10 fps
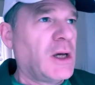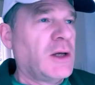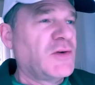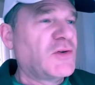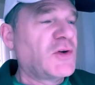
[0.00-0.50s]

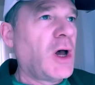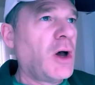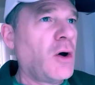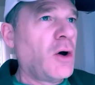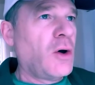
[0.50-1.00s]

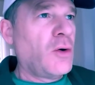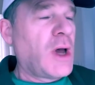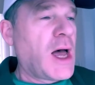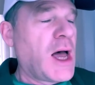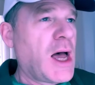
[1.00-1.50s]

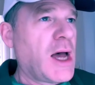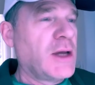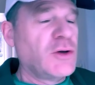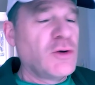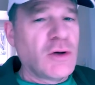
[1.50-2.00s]
So
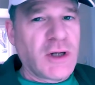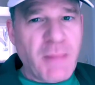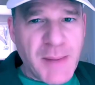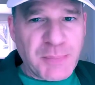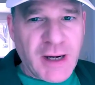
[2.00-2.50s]
you can
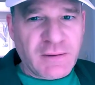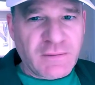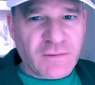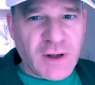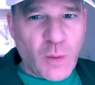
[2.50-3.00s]
map
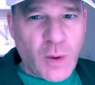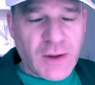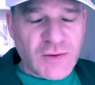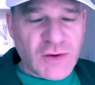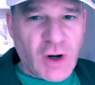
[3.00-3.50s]

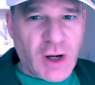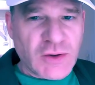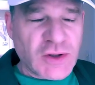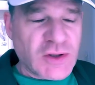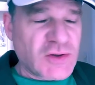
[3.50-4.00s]
everyone's
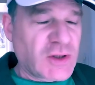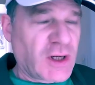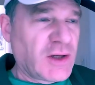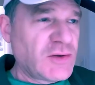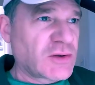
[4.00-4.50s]

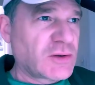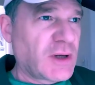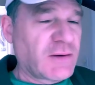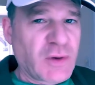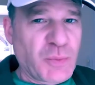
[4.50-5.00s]
consciousness,
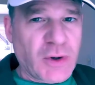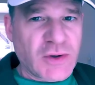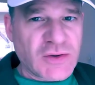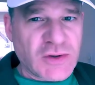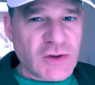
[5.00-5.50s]
every
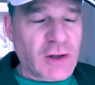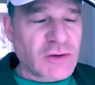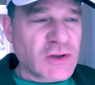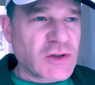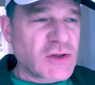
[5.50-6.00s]
person's
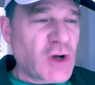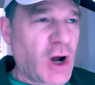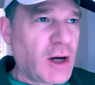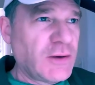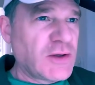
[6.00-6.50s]
consciousness
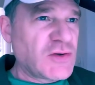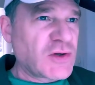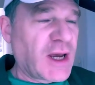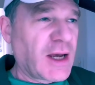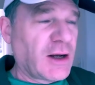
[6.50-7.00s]
on this
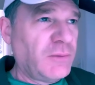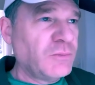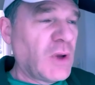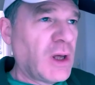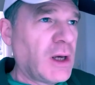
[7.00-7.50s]

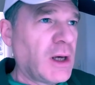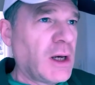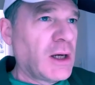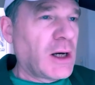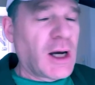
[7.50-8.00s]
scale.
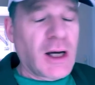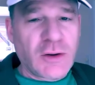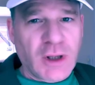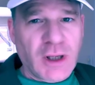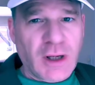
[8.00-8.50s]

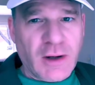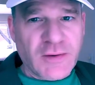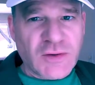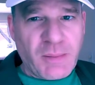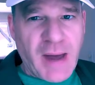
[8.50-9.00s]
You can
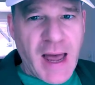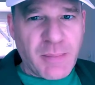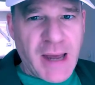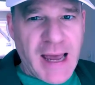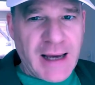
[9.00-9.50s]
also
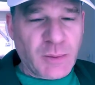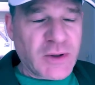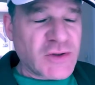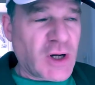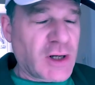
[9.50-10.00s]
map
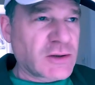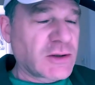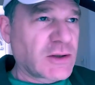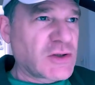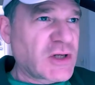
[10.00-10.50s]
animals
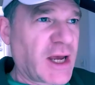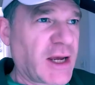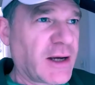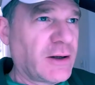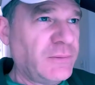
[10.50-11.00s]
onto the
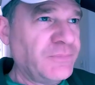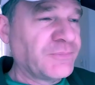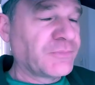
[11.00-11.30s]
scale.